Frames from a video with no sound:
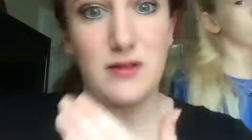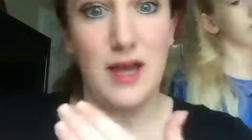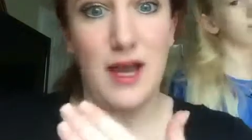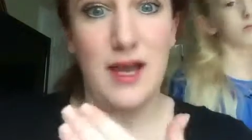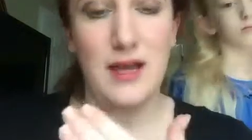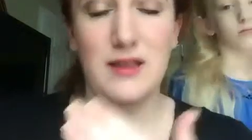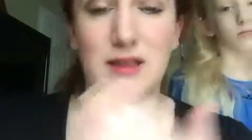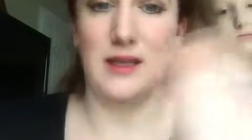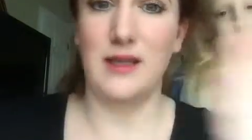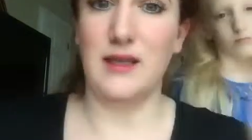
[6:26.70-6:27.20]
and do
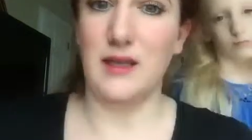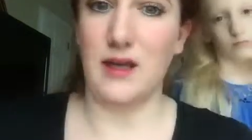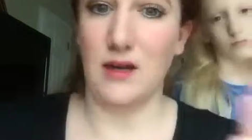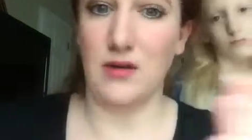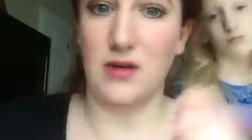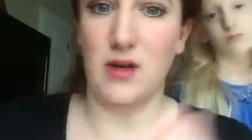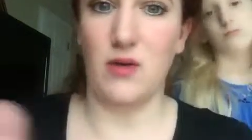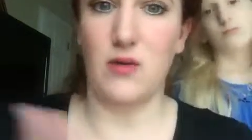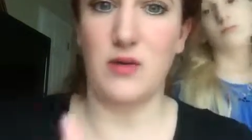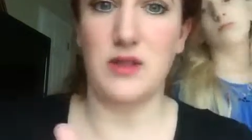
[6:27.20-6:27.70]
that, then
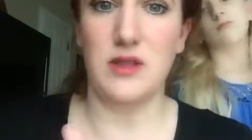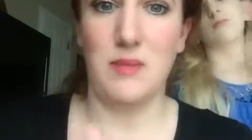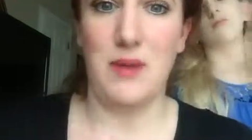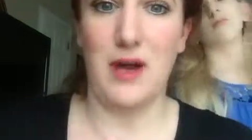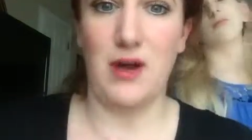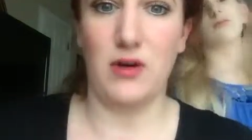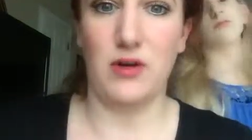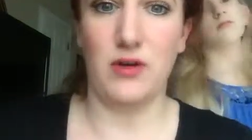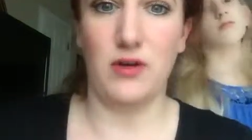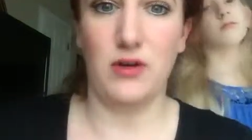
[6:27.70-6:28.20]
I'd go with the
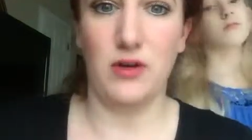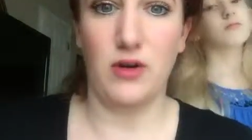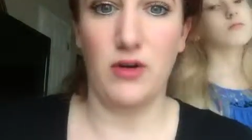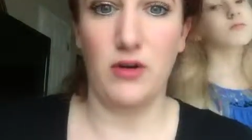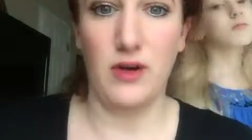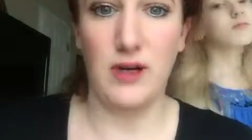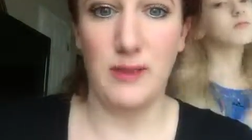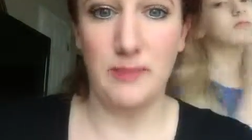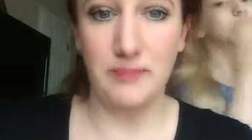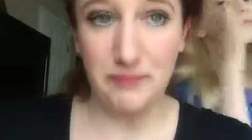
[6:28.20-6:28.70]
powder or the
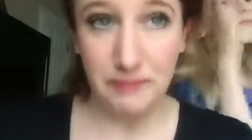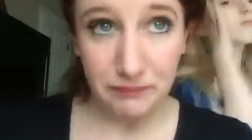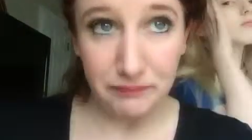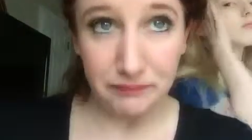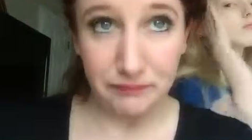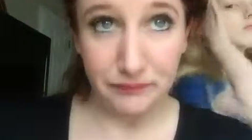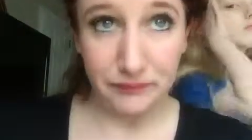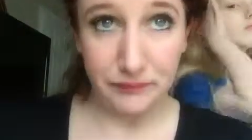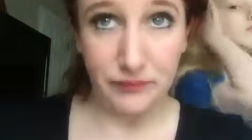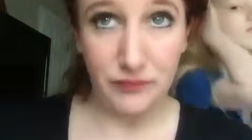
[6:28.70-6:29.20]
cream.
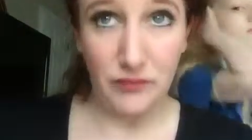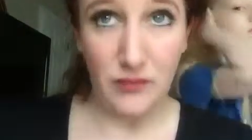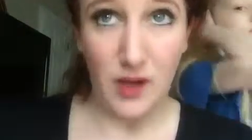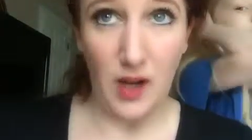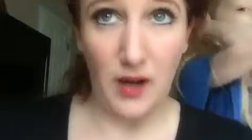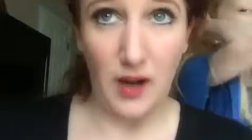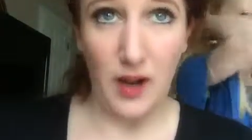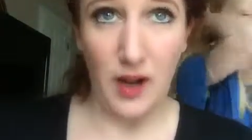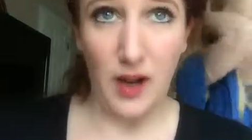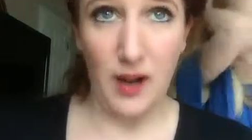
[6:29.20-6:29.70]

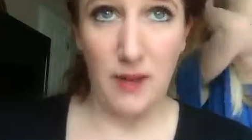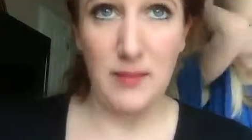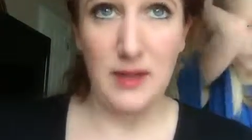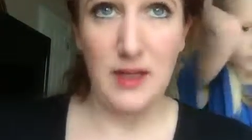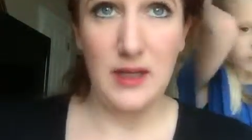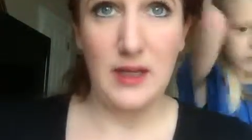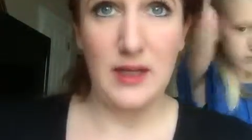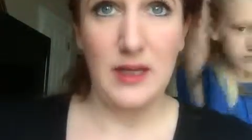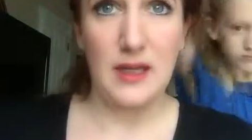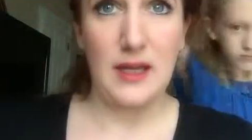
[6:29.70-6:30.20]
And
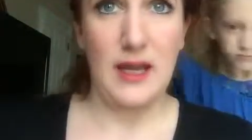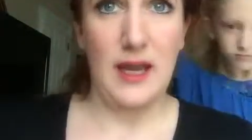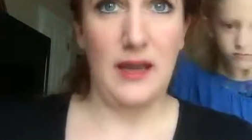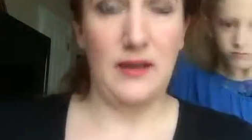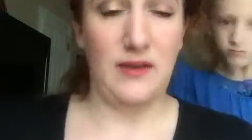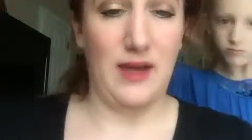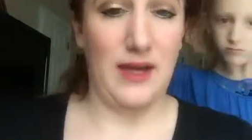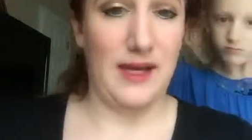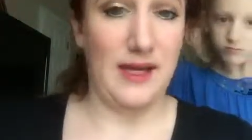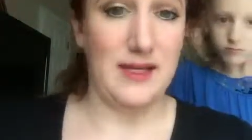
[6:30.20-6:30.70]

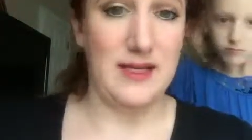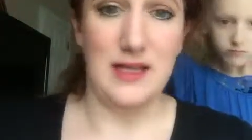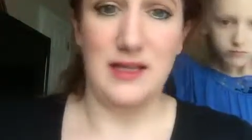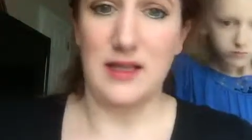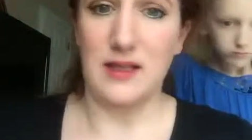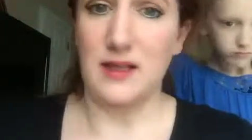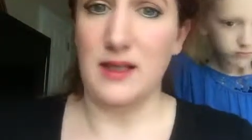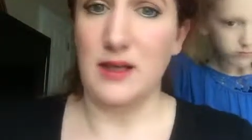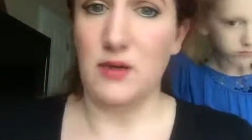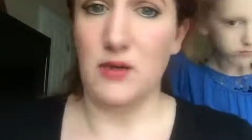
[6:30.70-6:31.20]
like I
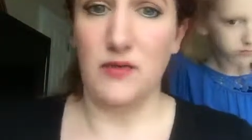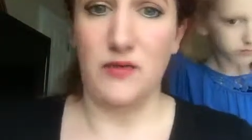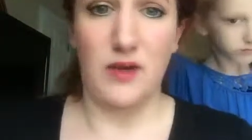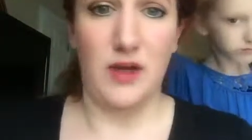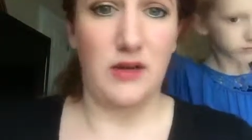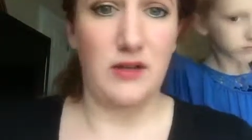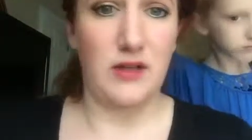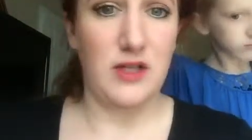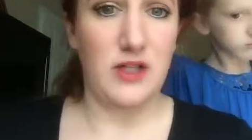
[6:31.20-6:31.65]
said, the liquid